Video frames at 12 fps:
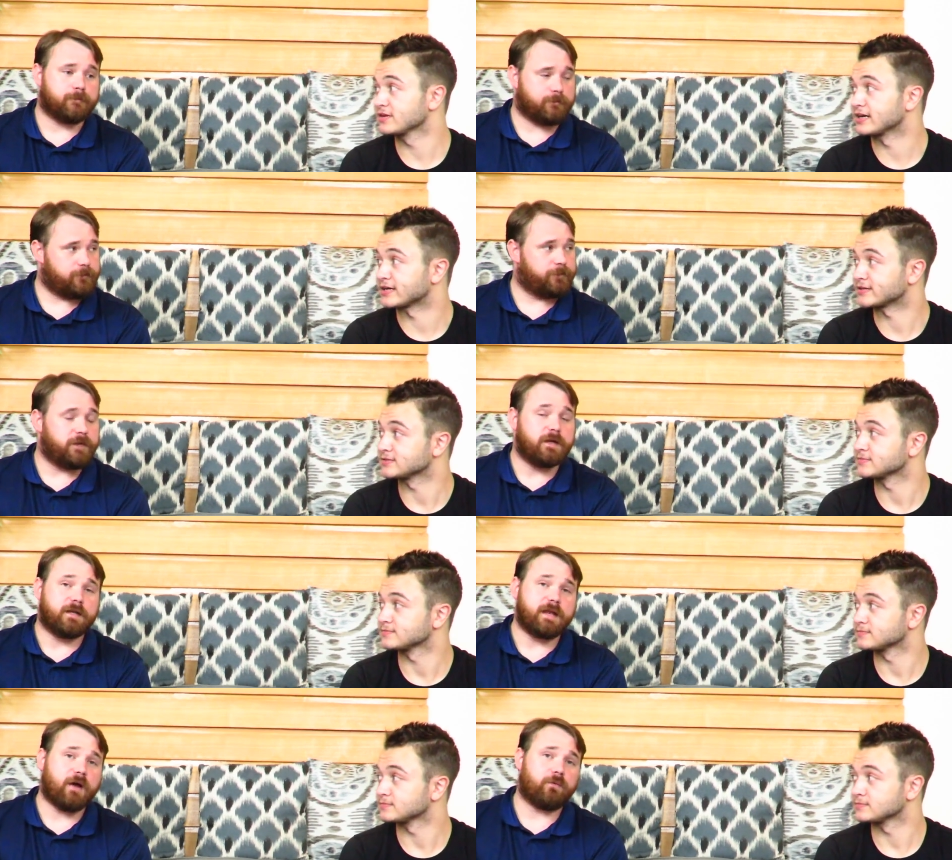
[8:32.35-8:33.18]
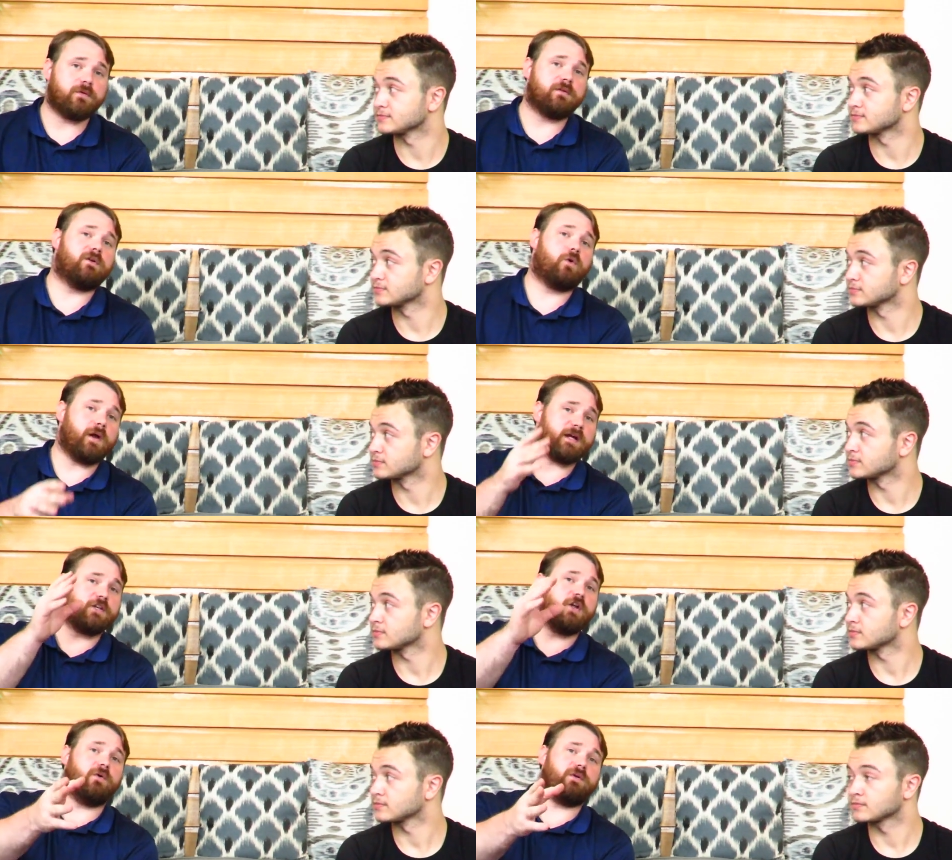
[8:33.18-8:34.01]
Speaker 1: to the guy. Now, quick
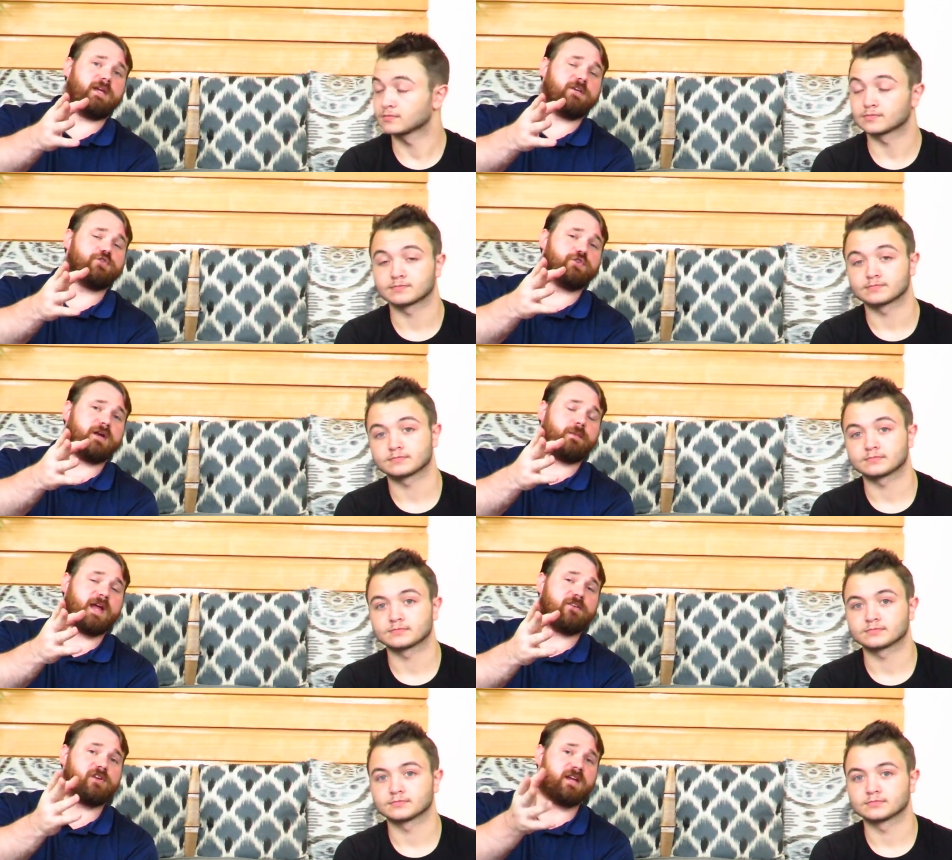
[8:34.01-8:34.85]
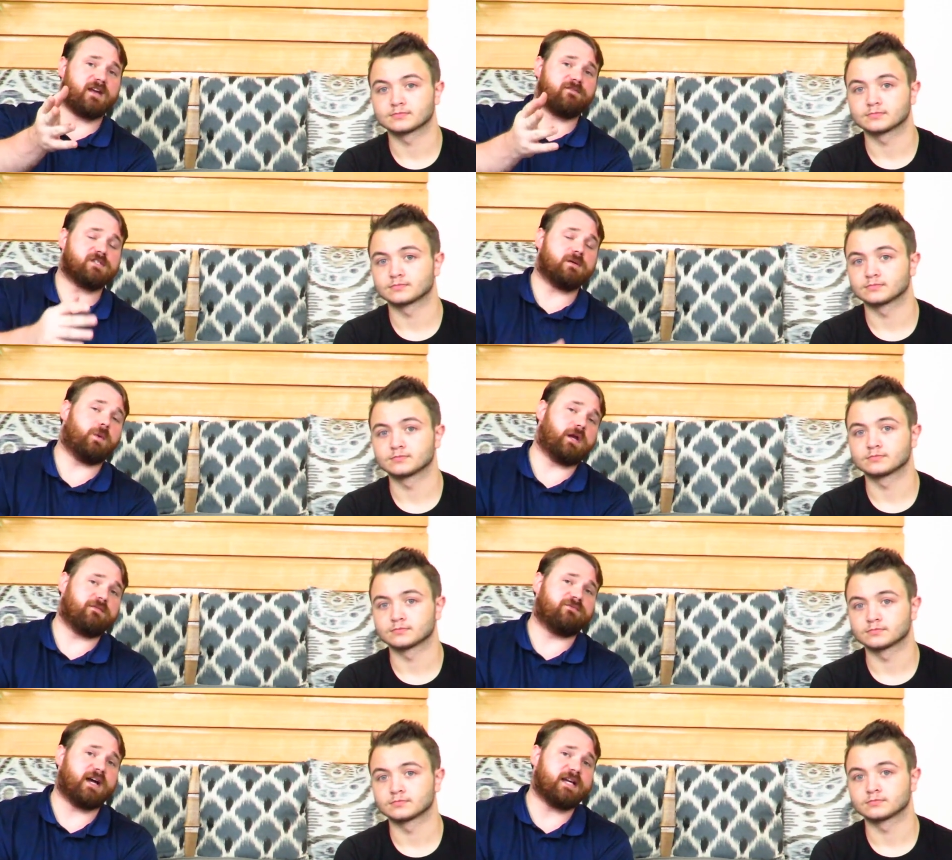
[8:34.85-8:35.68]
note, yesterday we actually gave someone
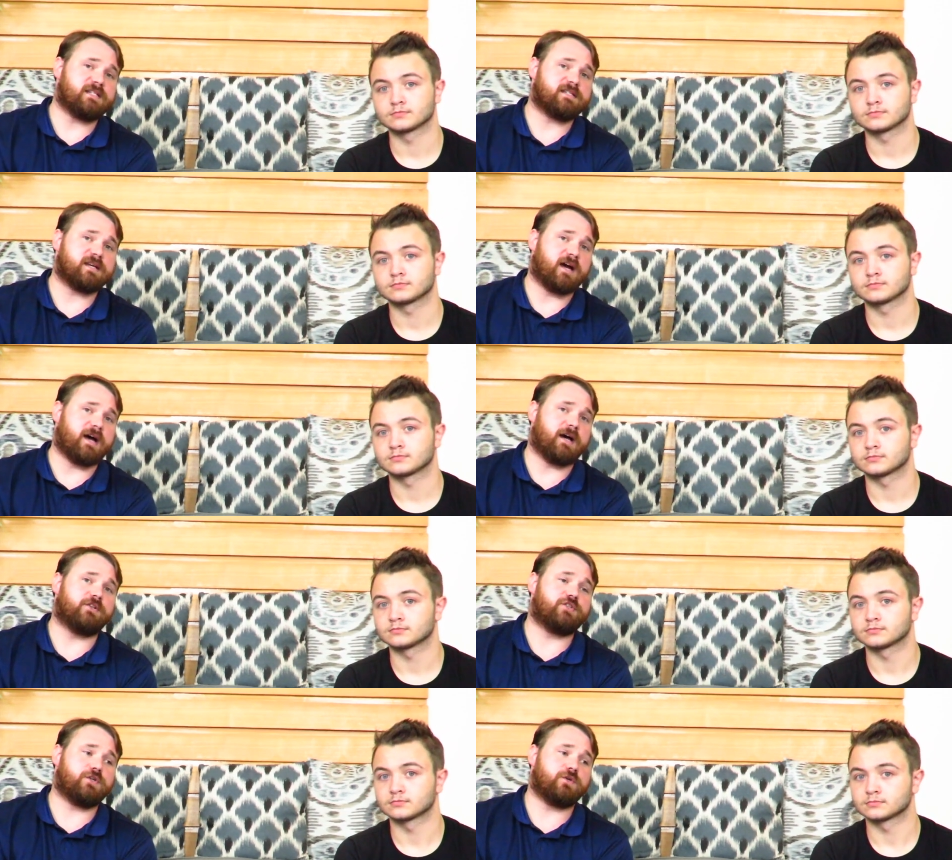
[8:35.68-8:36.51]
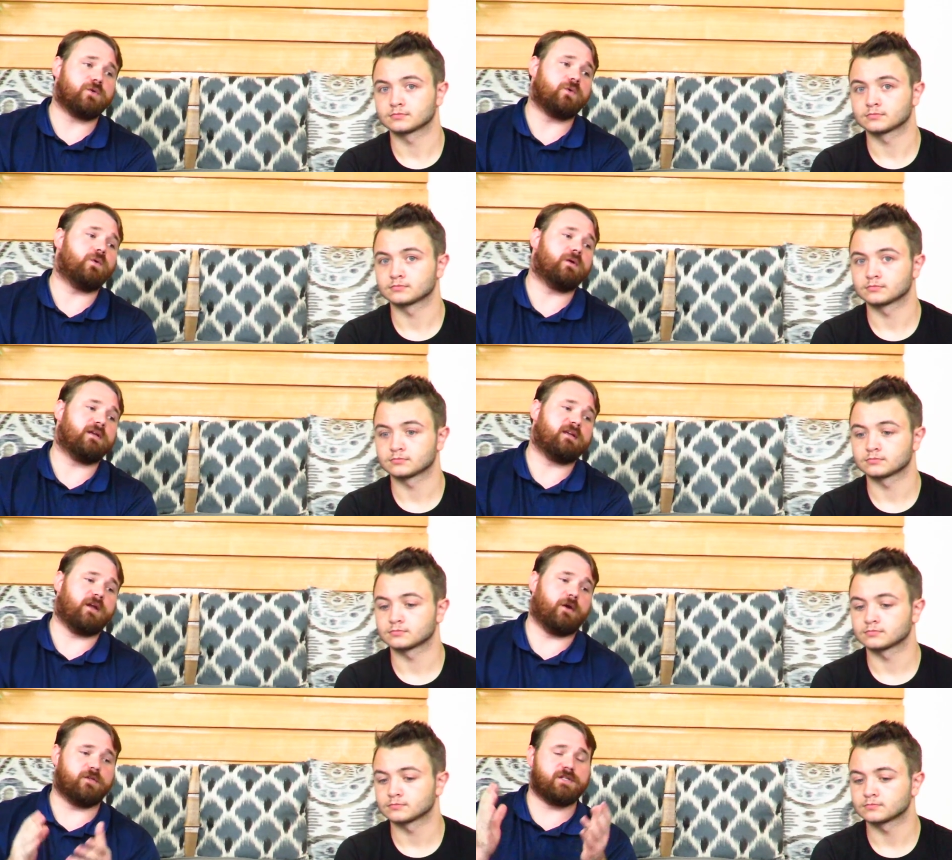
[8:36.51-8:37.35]
advice uh, to,
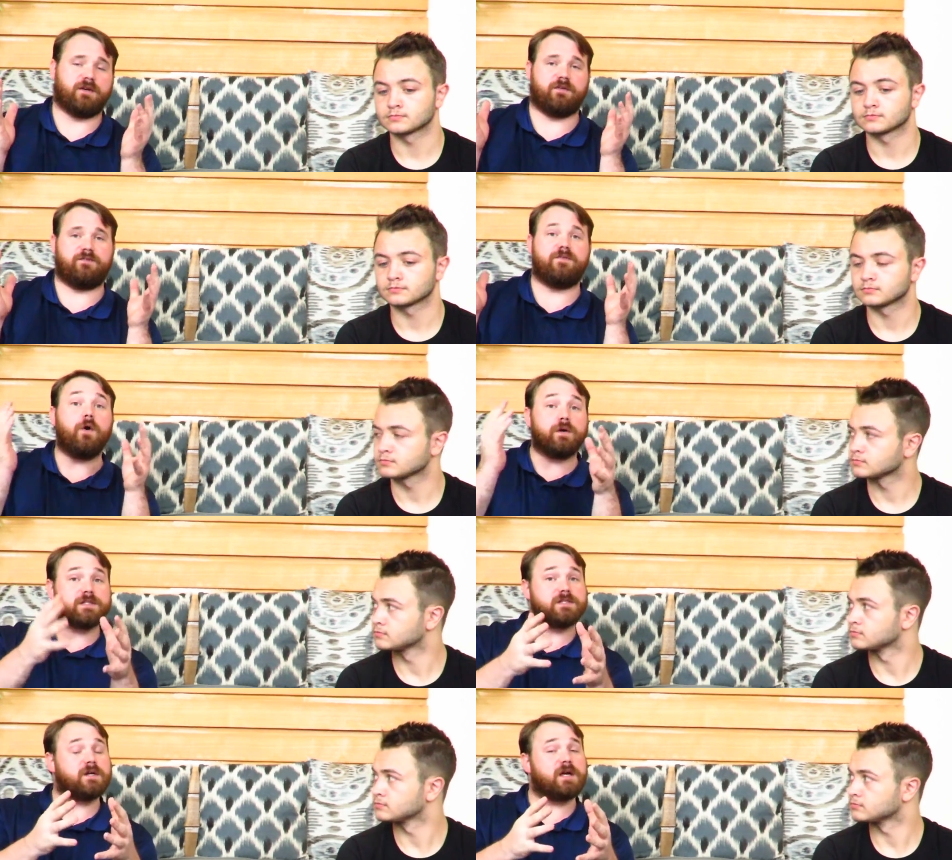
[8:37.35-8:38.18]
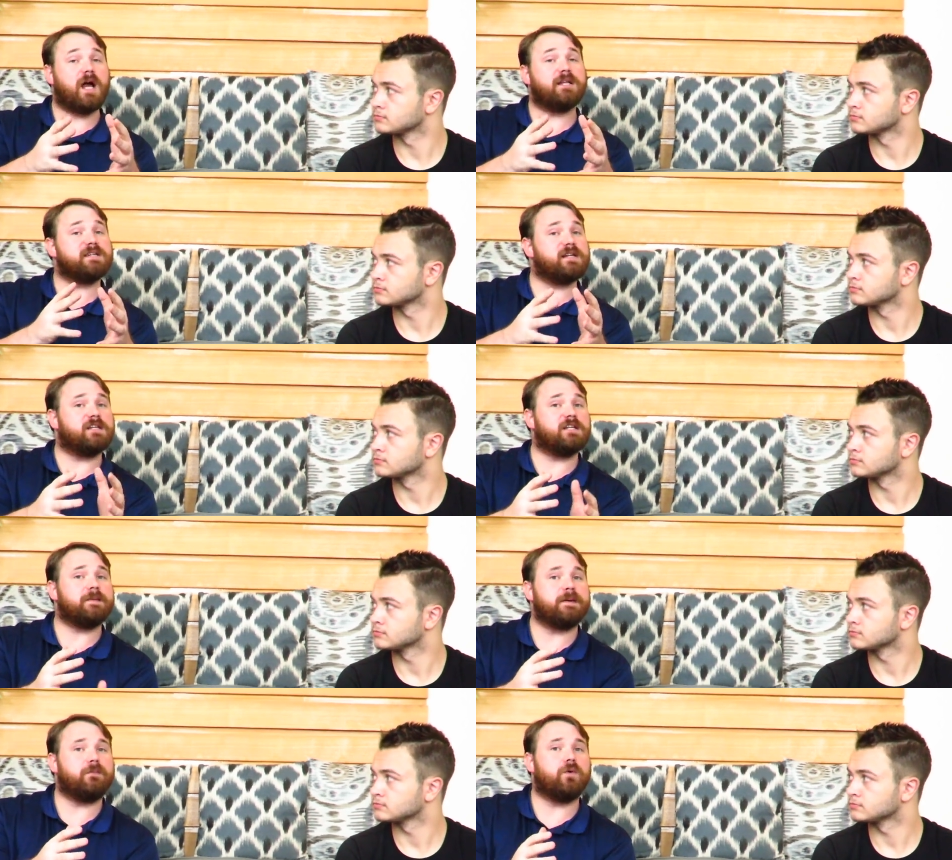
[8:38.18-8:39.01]
you know, to focus their content a little
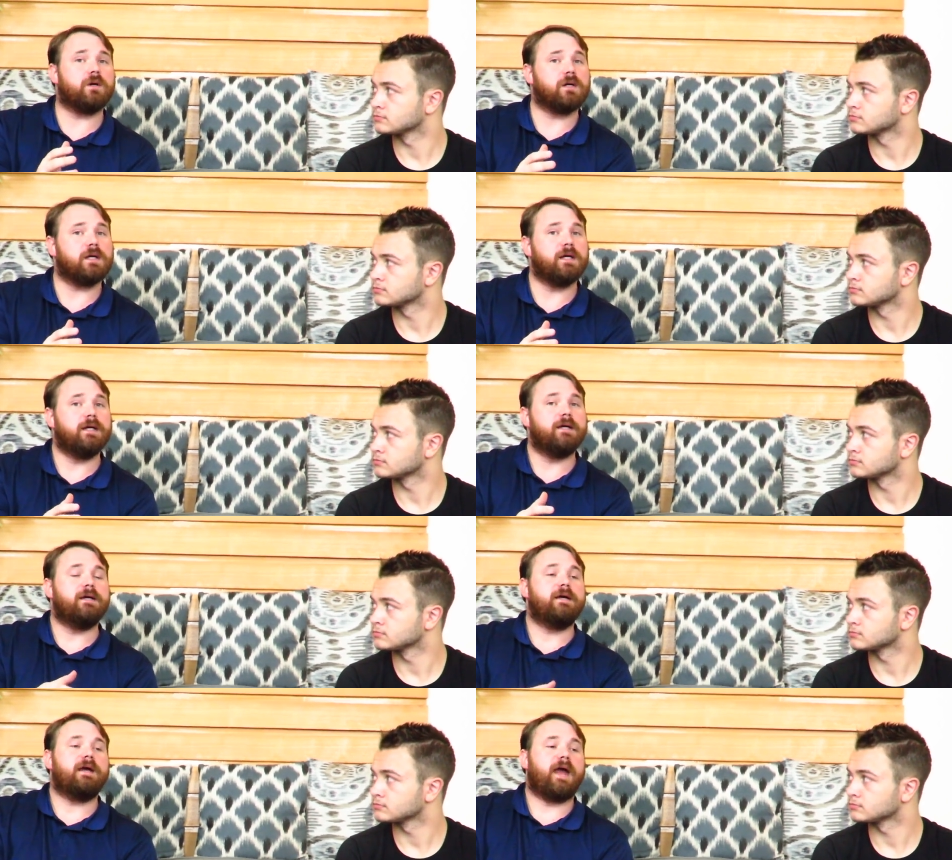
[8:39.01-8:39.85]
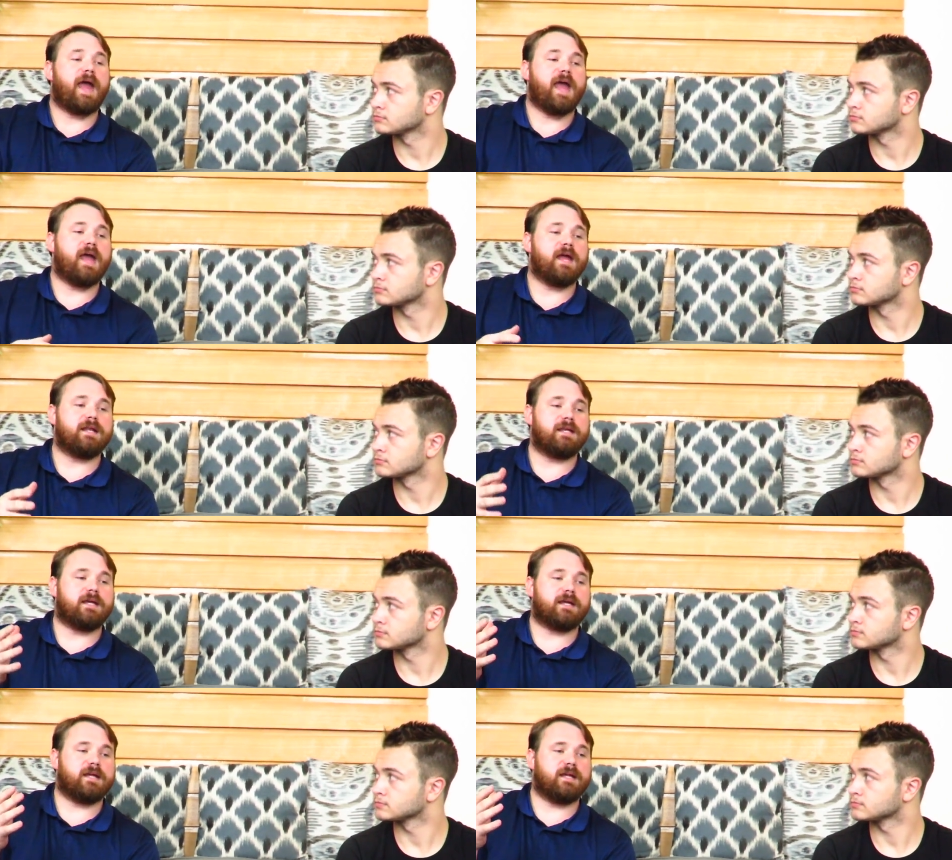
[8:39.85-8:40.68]
bit more,
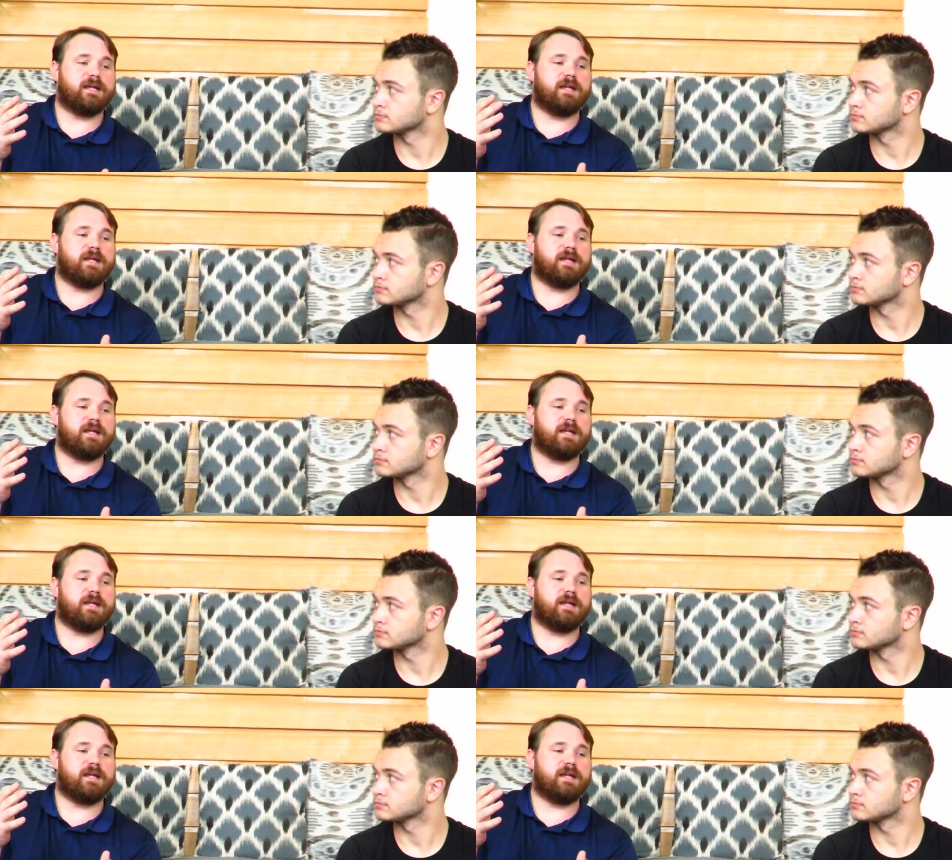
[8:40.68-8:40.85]
and